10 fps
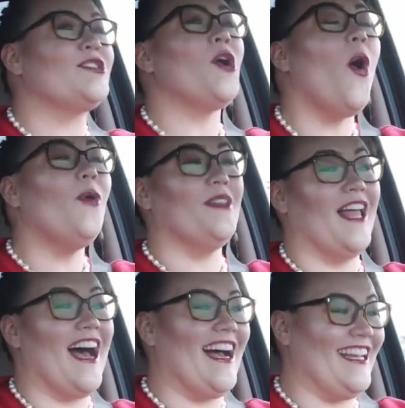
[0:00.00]
what it's
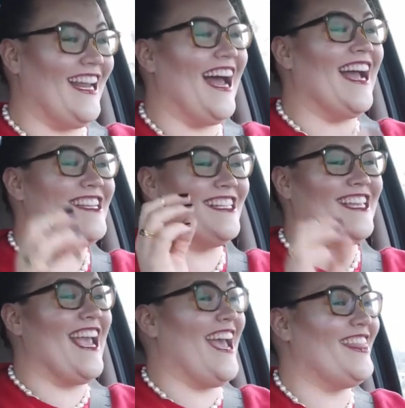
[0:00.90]
Tone Lock, and I
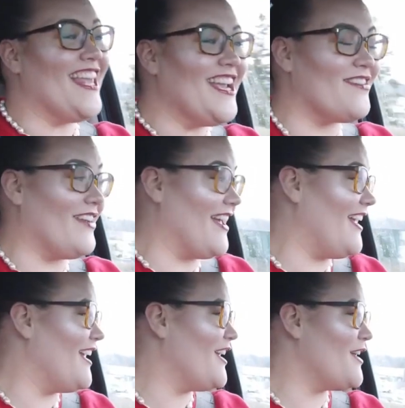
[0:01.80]
just can't think of
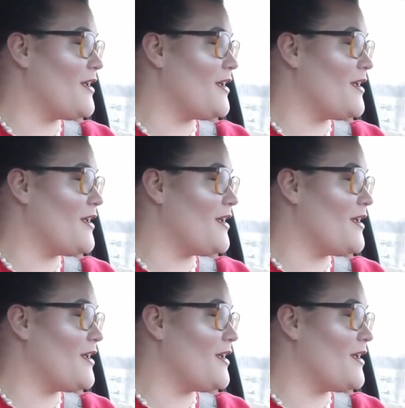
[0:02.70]
it.